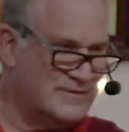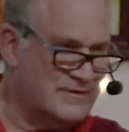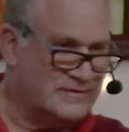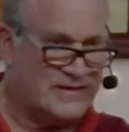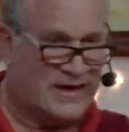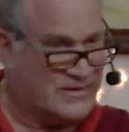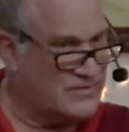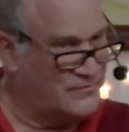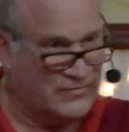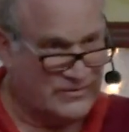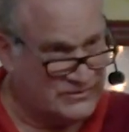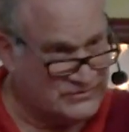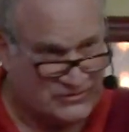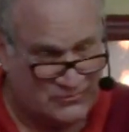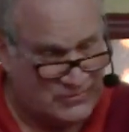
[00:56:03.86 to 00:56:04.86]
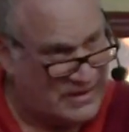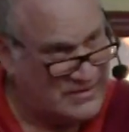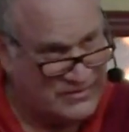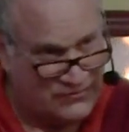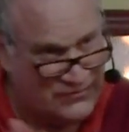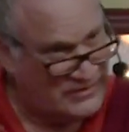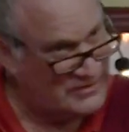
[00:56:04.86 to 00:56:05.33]
It takes a village to
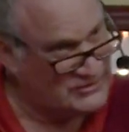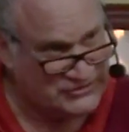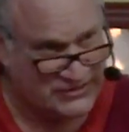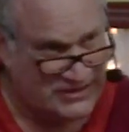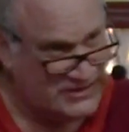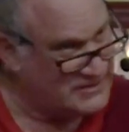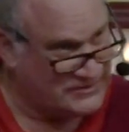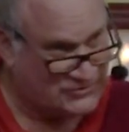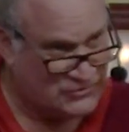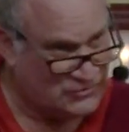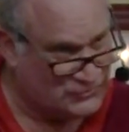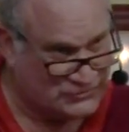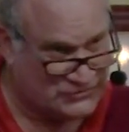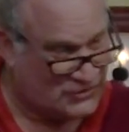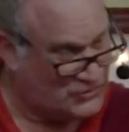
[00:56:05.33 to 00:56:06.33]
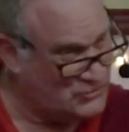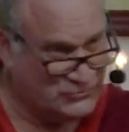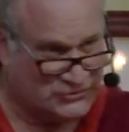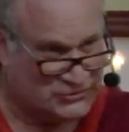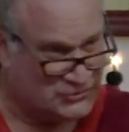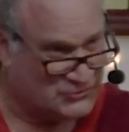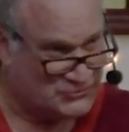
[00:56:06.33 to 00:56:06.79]
raise the village idiot, too, so you
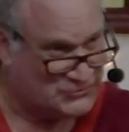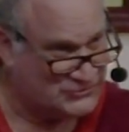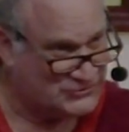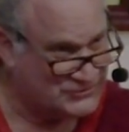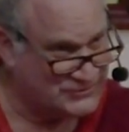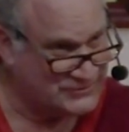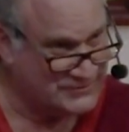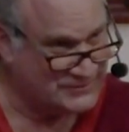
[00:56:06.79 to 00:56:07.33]
choose.